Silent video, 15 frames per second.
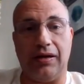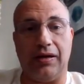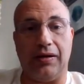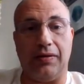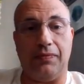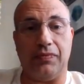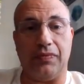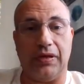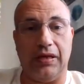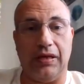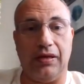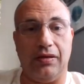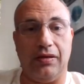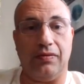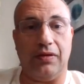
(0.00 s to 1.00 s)
um,
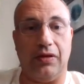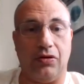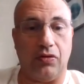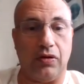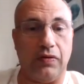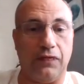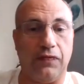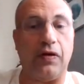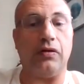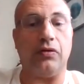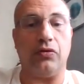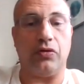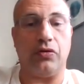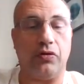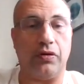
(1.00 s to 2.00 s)
he, you know, he
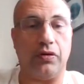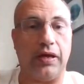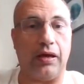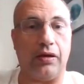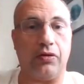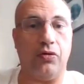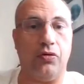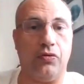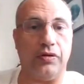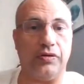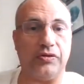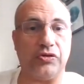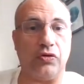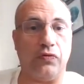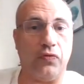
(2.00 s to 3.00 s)
followed her to
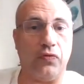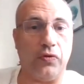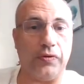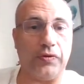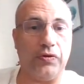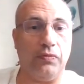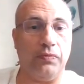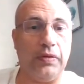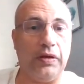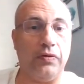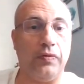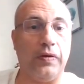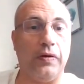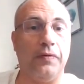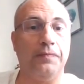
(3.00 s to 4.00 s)
Cancun and so forth to
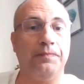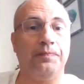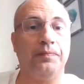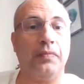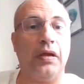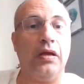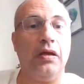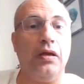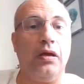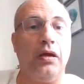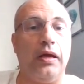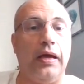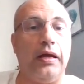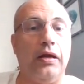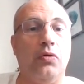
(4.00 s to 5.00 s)
meet her there.
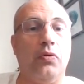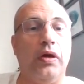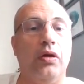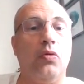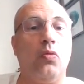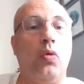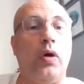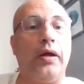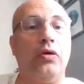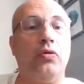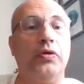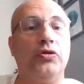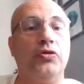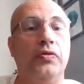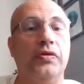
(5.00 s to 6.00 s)
Anyway, why
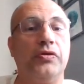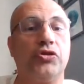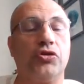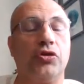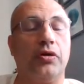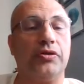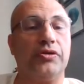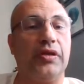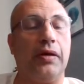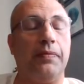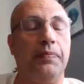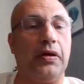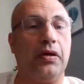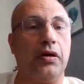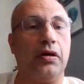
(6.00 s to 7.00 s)
do we do these charts?
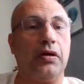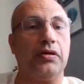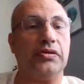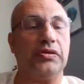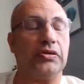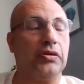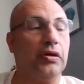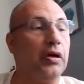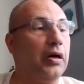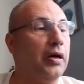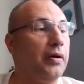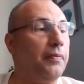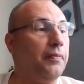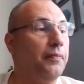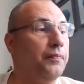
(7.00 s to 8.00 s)
Not because
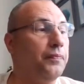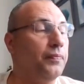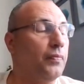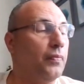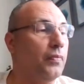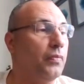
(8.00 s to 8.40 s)
um,